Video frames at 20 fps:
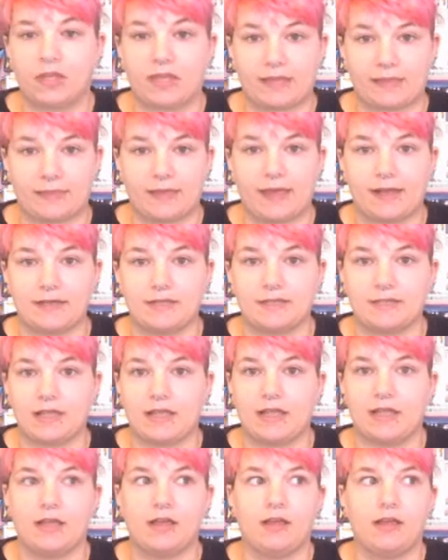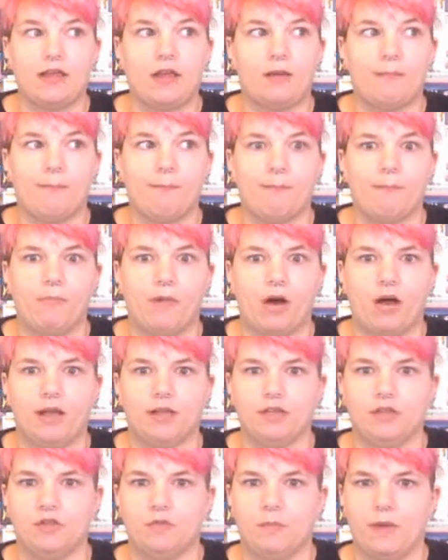like, that is a
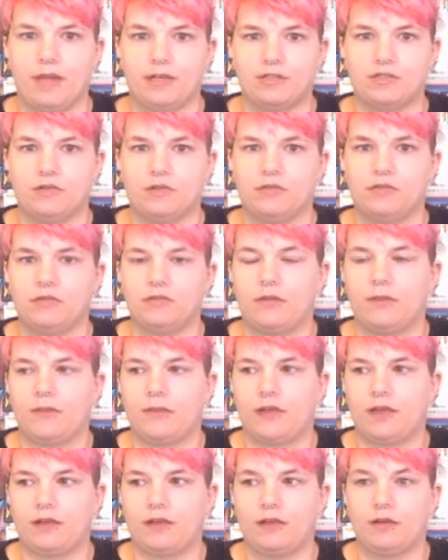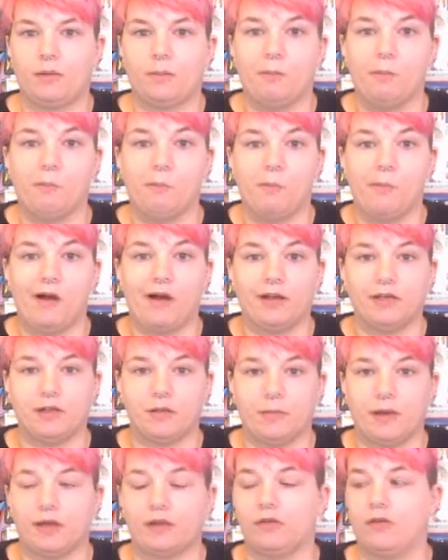monumental thing.
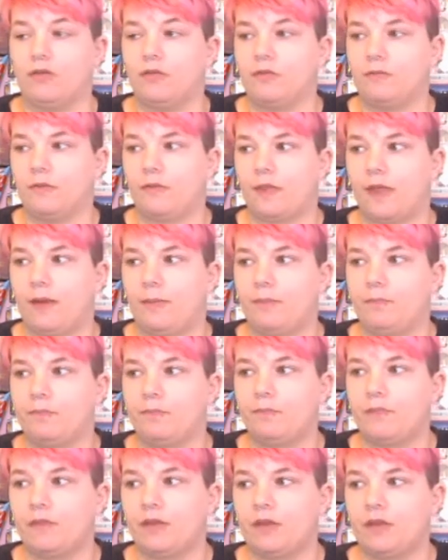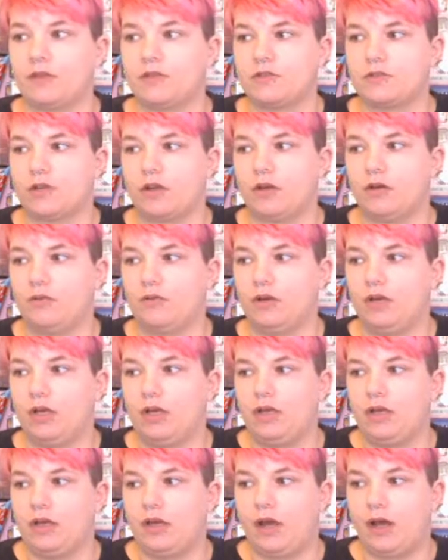Monumental for them. So
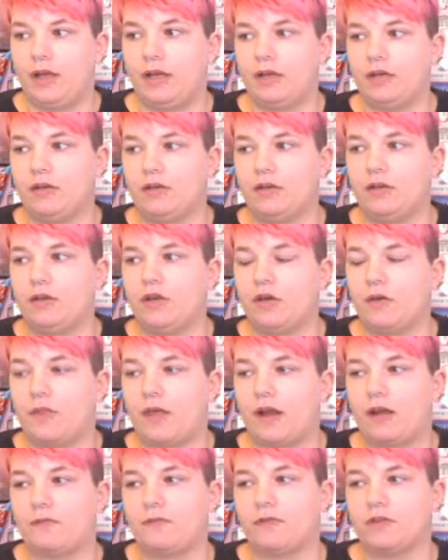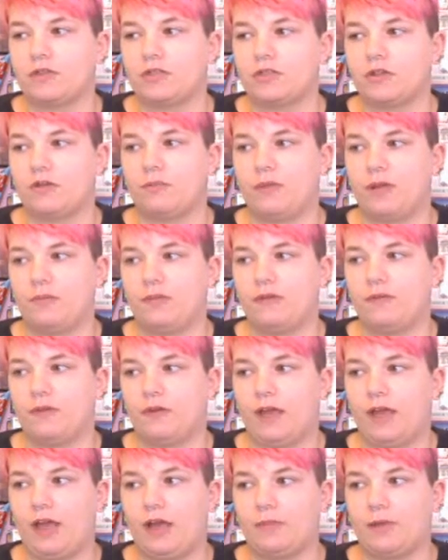I didn't know that at first, so it made me feel
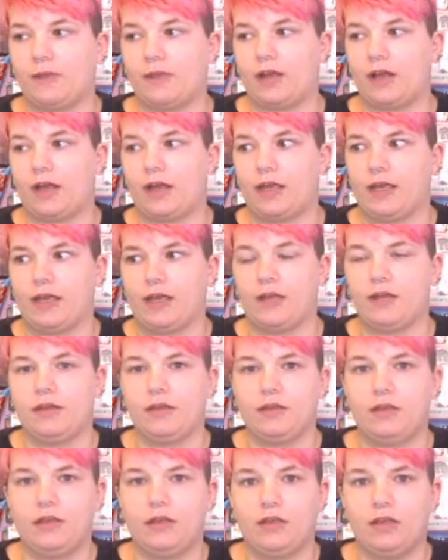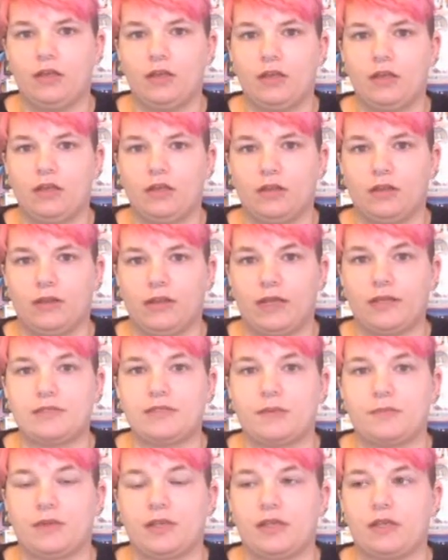happy that I had let
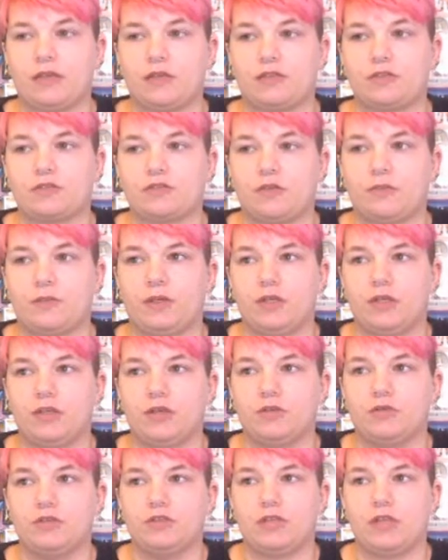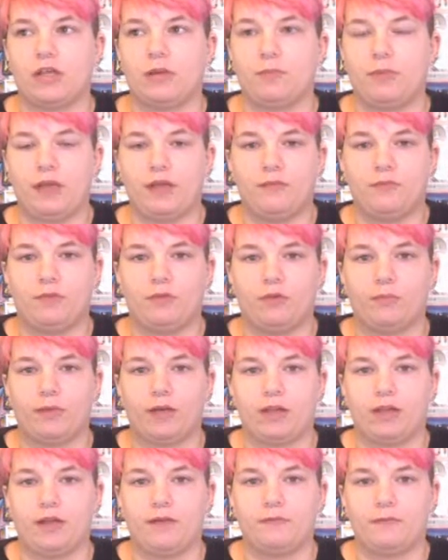something extremely huge and painful in
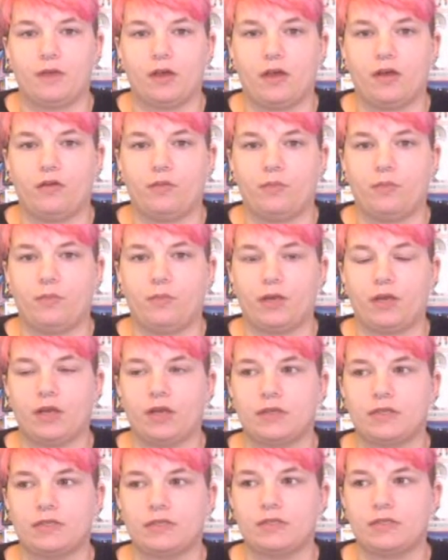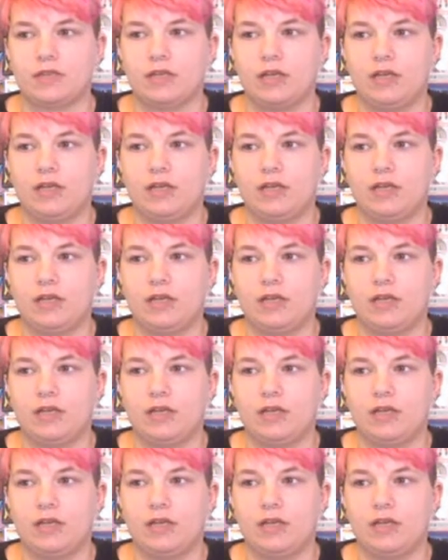my life go, because